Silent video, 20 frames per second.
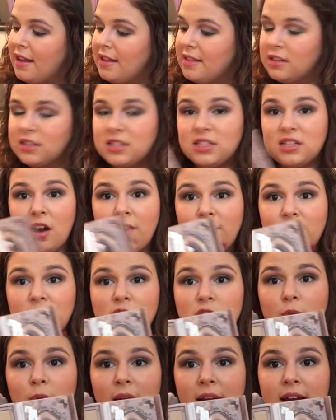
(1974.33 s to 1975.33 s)
This Tufted
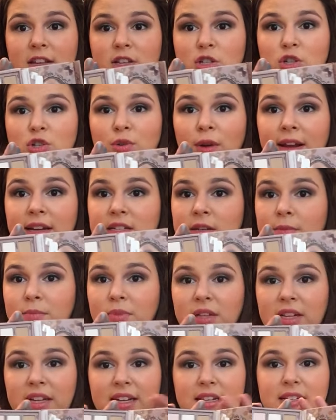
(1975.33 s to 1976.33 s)
Suede is great to
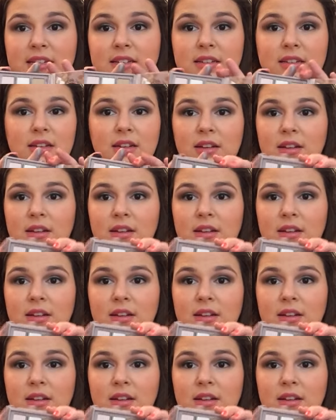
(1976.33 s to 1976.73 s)
blend.